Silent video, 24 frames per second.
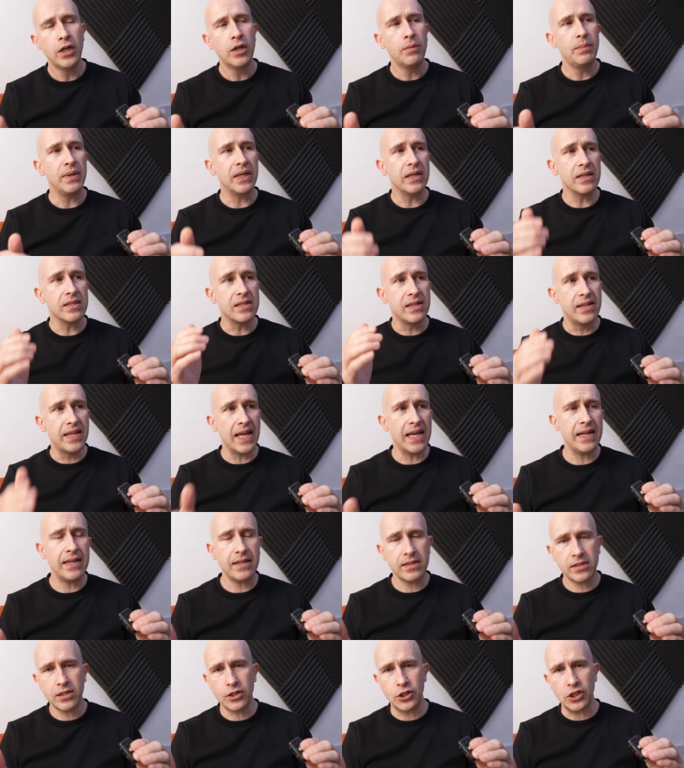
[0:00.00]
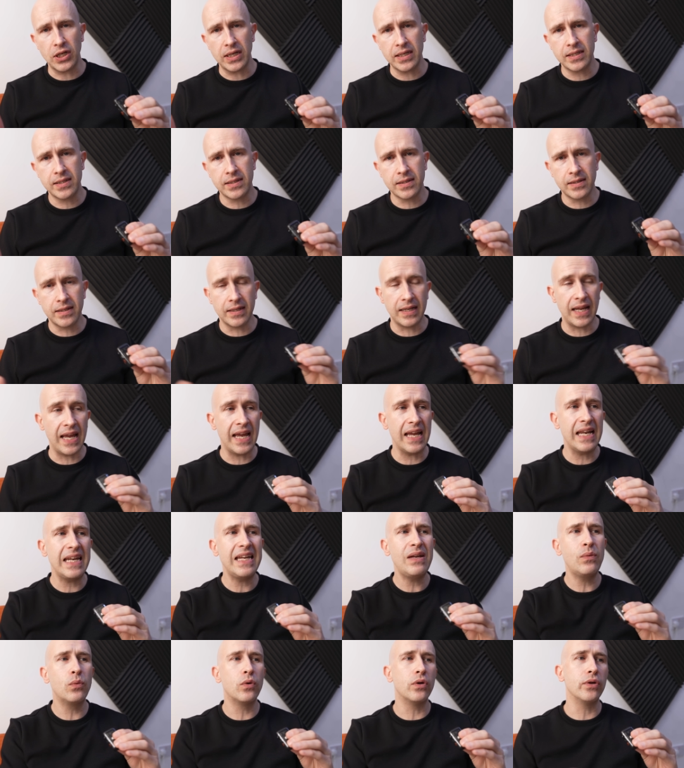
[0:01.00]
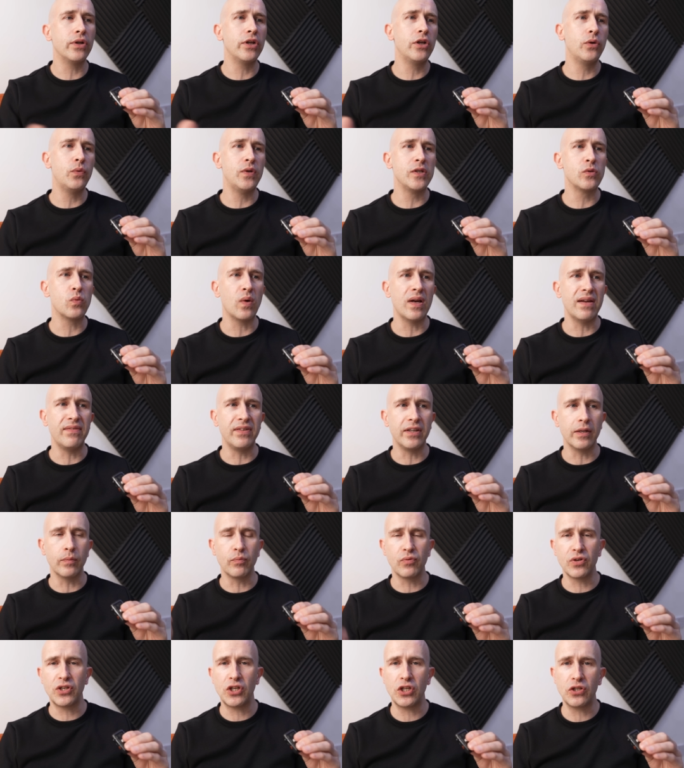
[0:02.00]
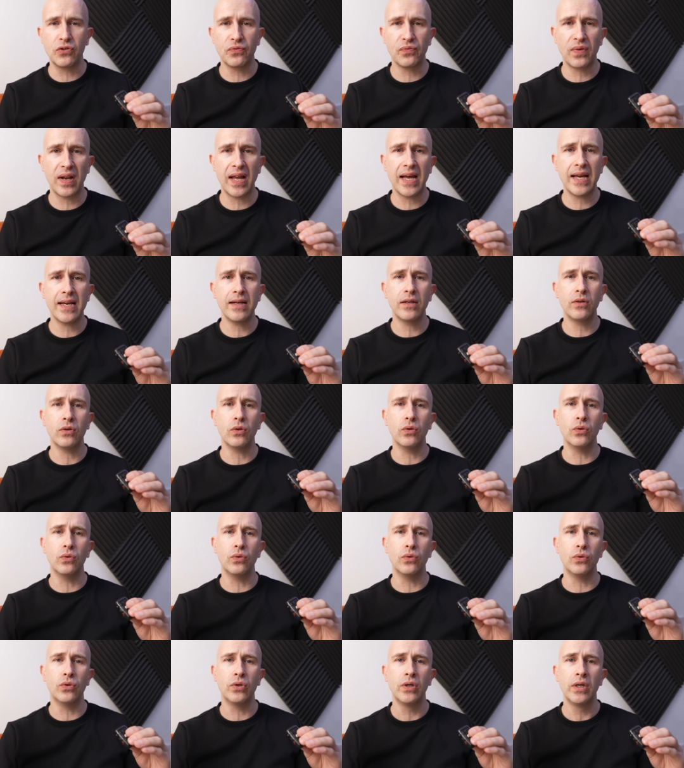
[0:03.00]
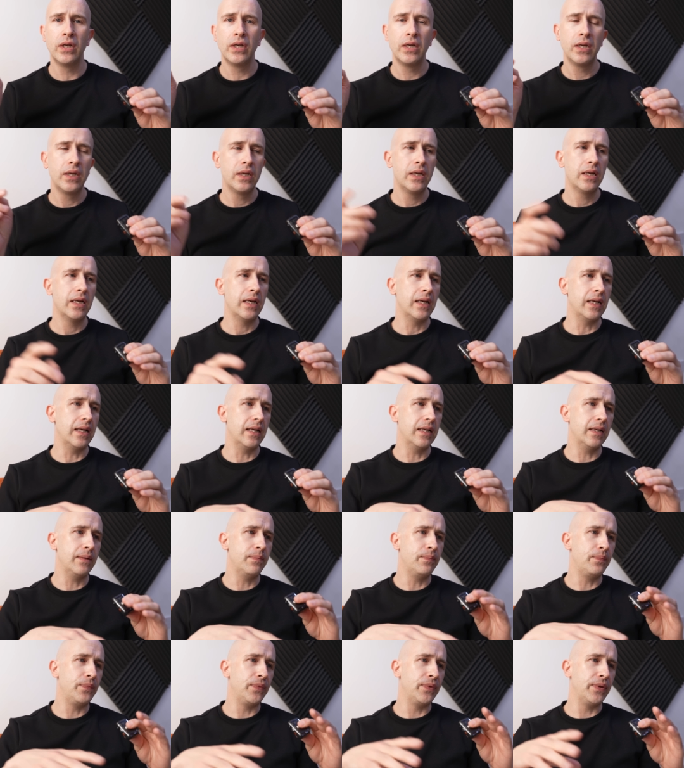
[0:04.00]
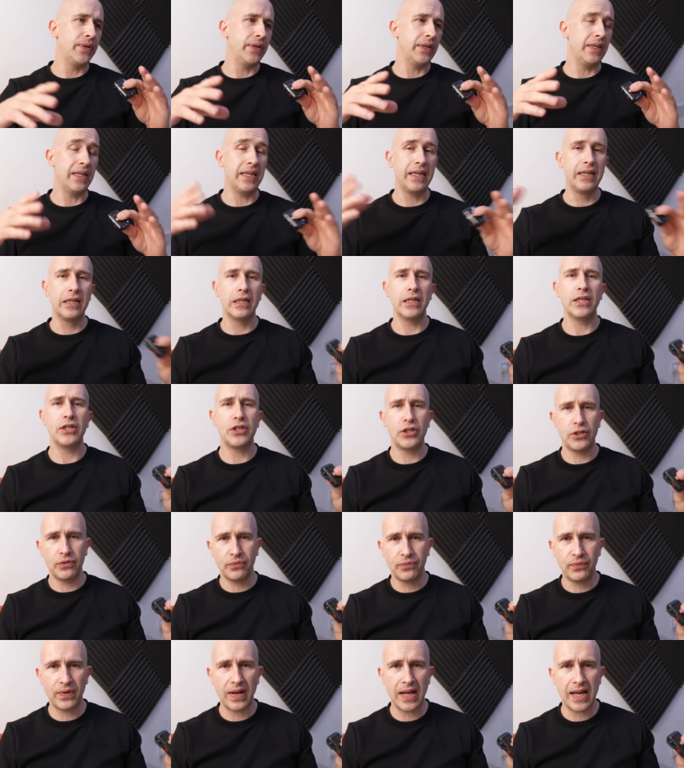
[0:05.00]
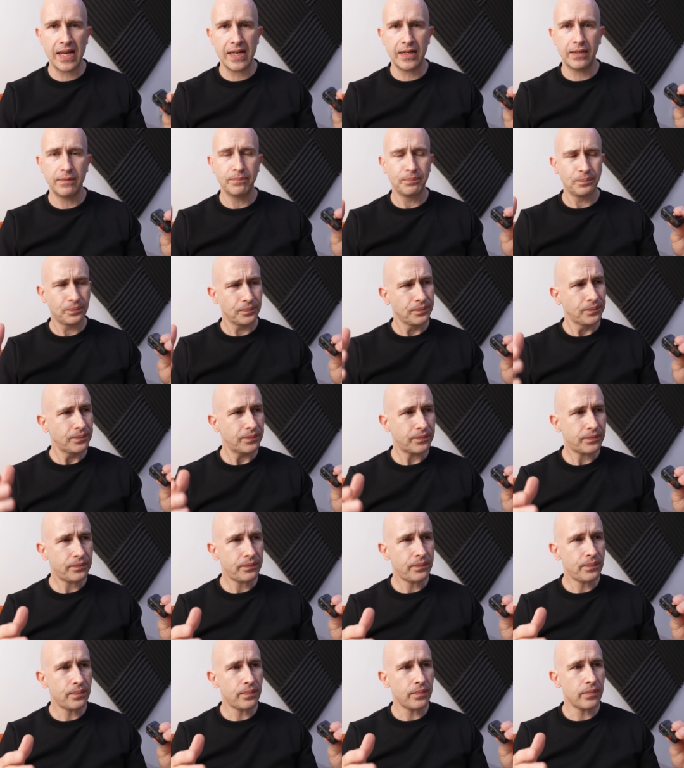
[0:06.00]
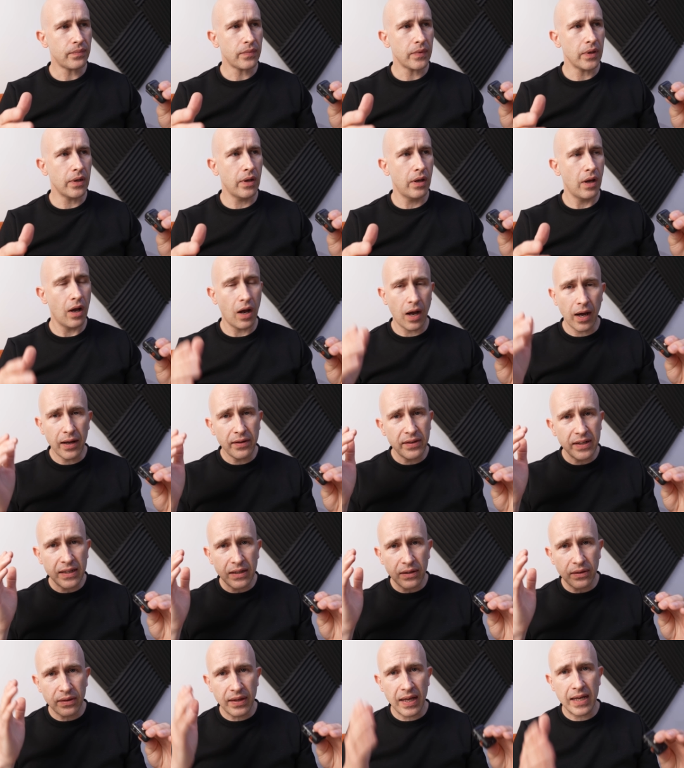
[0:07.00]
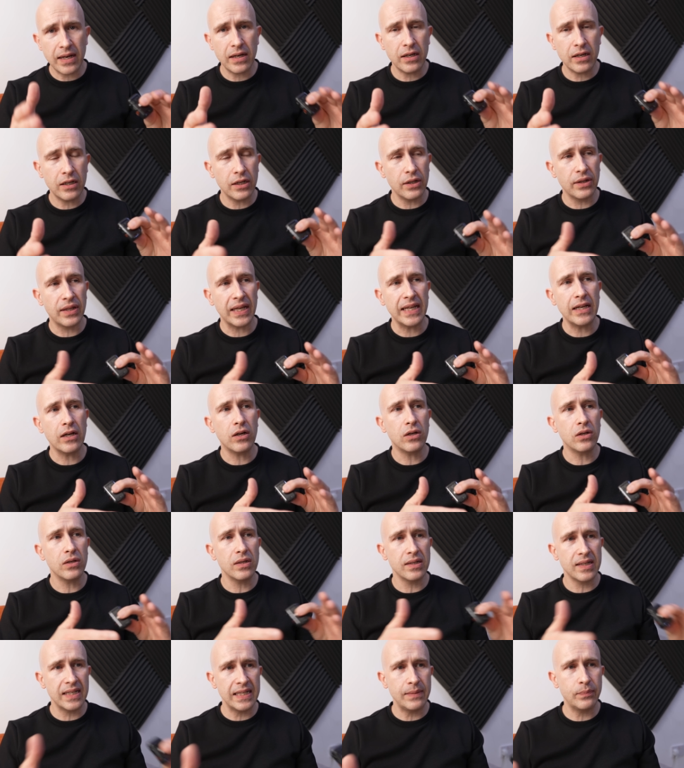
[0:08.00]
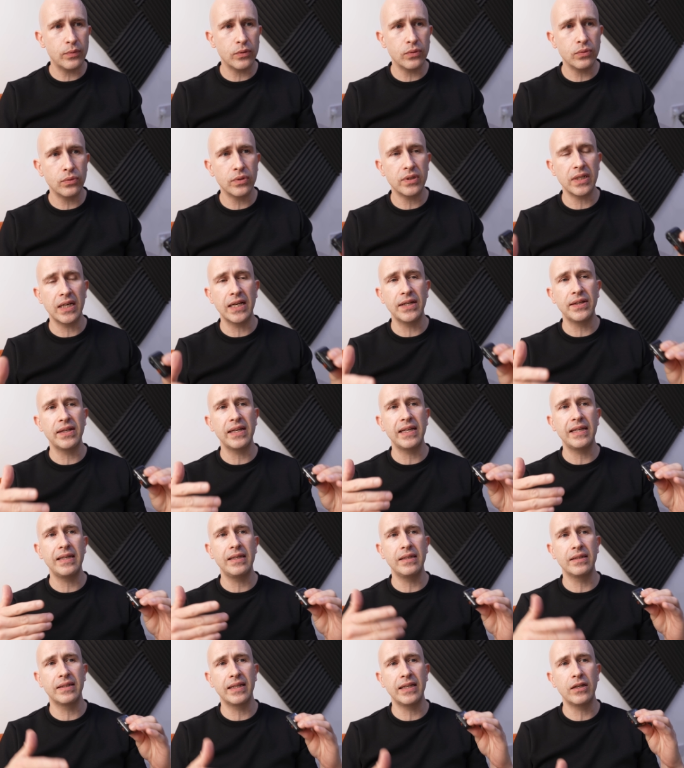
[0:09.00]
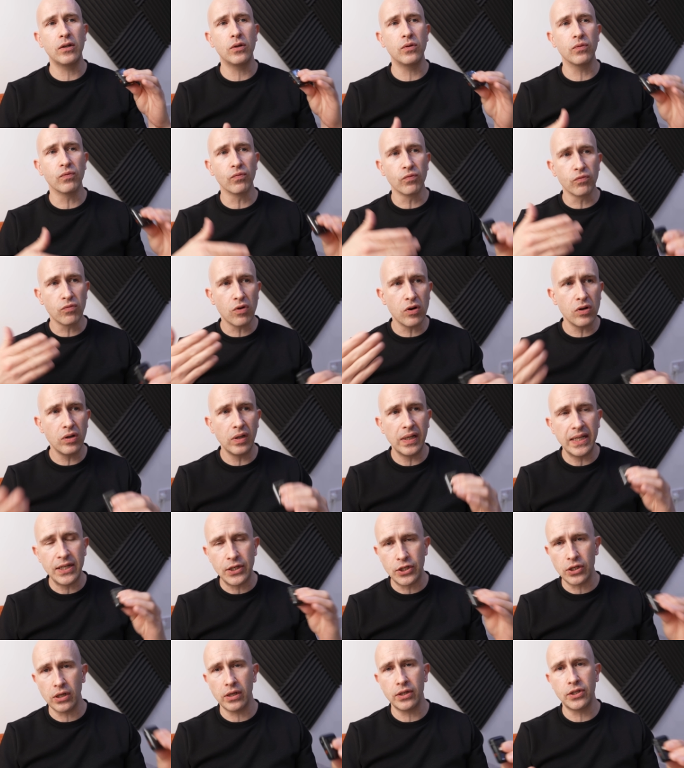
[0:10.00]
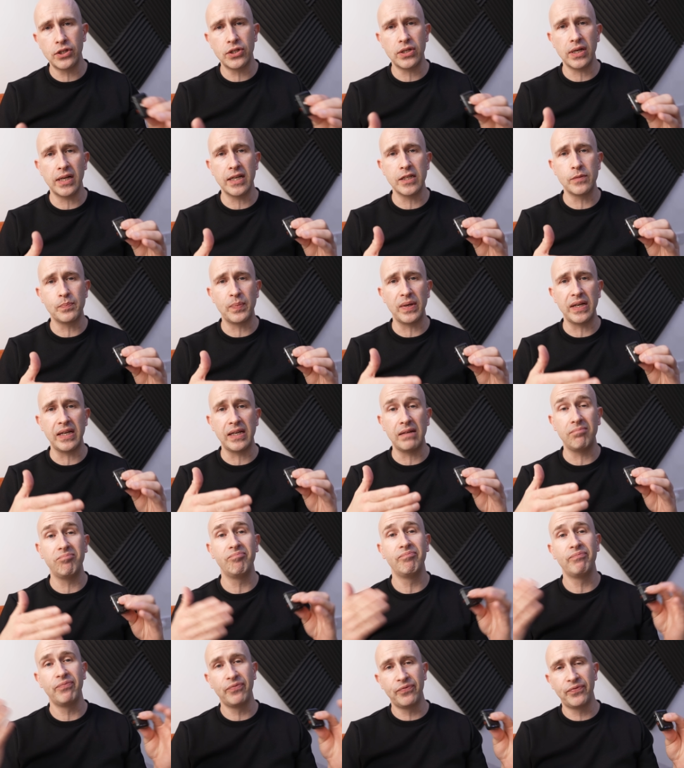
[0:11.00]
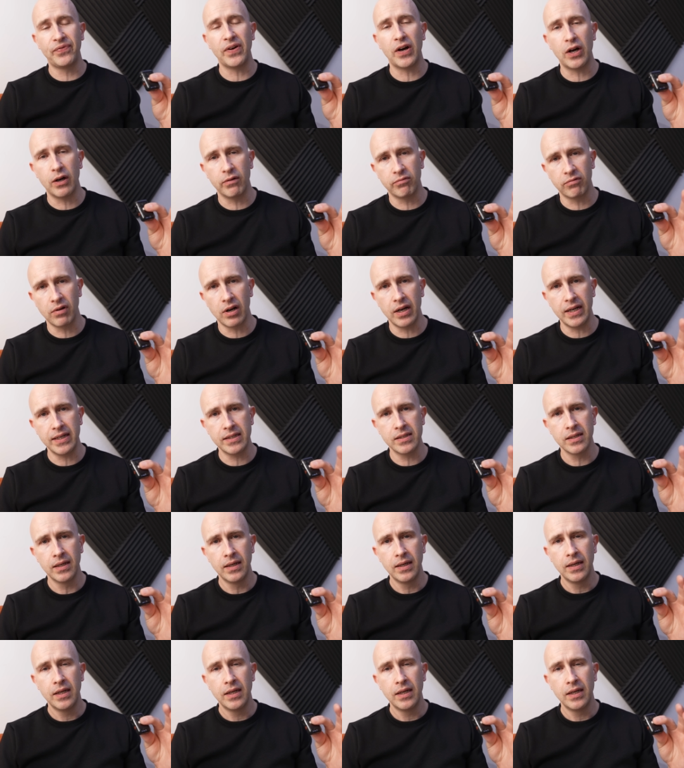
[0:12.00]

because then it suggests that anyone who is waving a British flag or the English flag, I think then they are labelled and they are wrongly judged as being far right.